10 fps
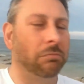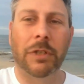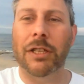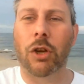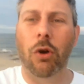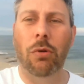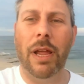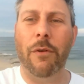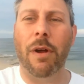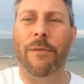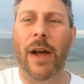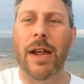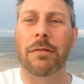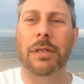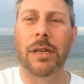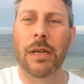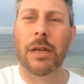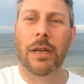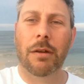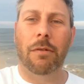That's cool, everyone fails,
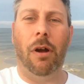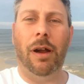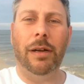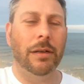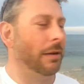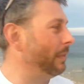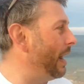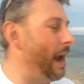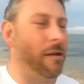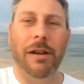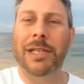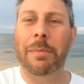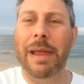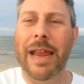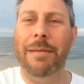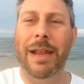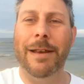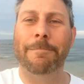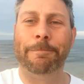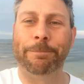right? But Eryn is the man,
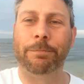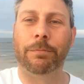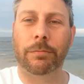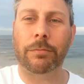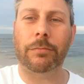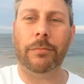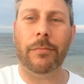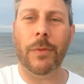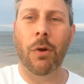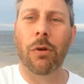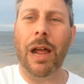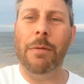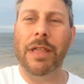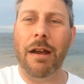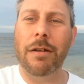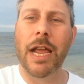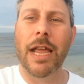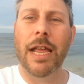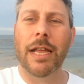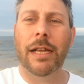man. Hook up with Eryn,
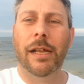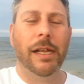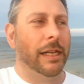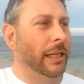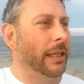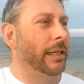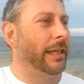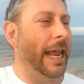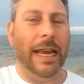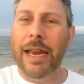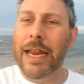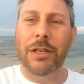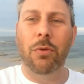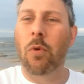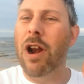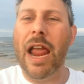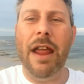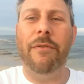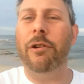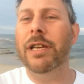get into
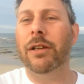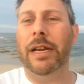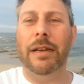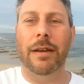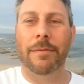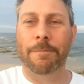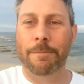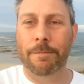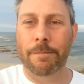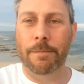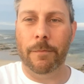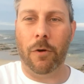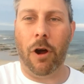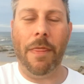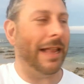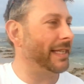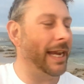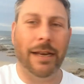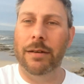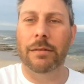whatever he's in, right? That's it.